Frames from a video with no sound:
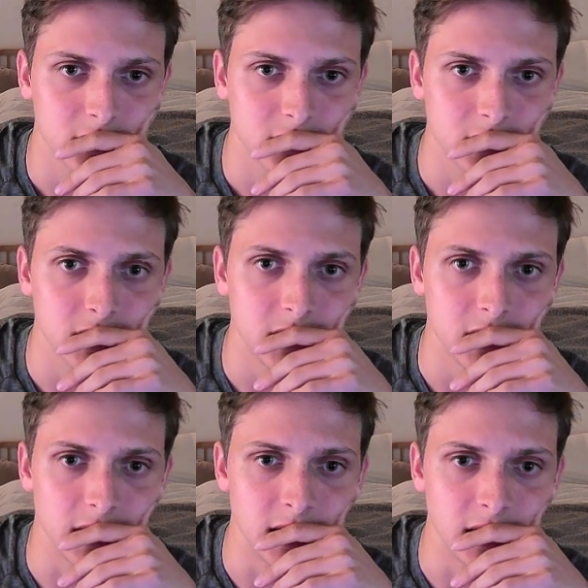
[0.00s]

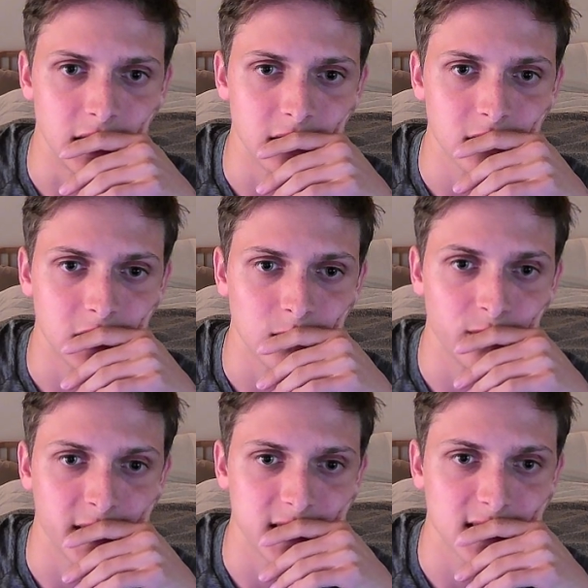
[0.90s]
Yeah, that move
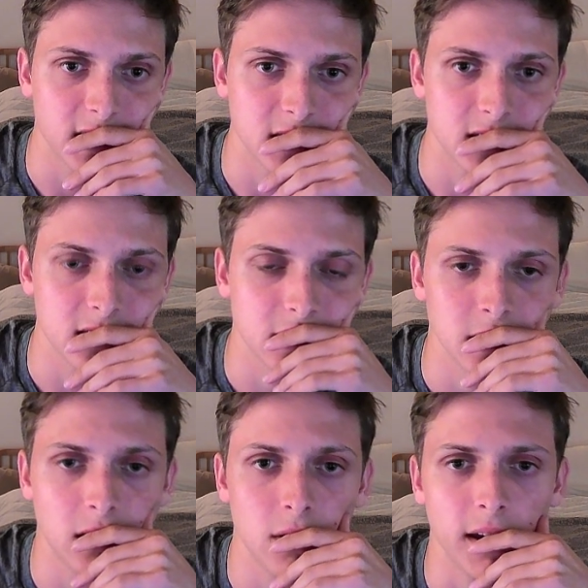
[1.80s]
makes sense.
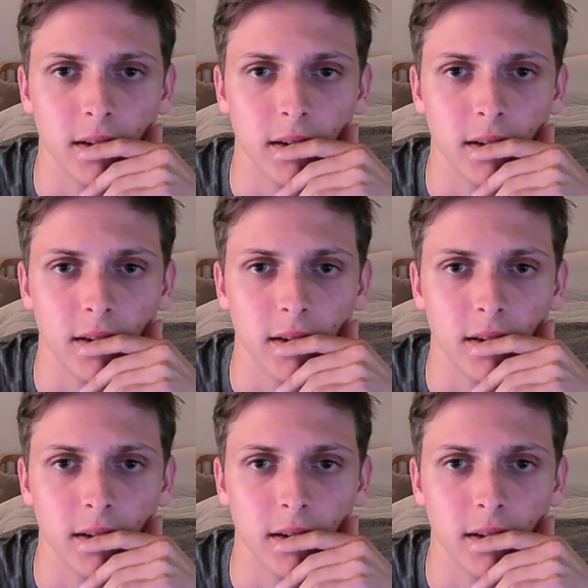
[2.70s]
Okay.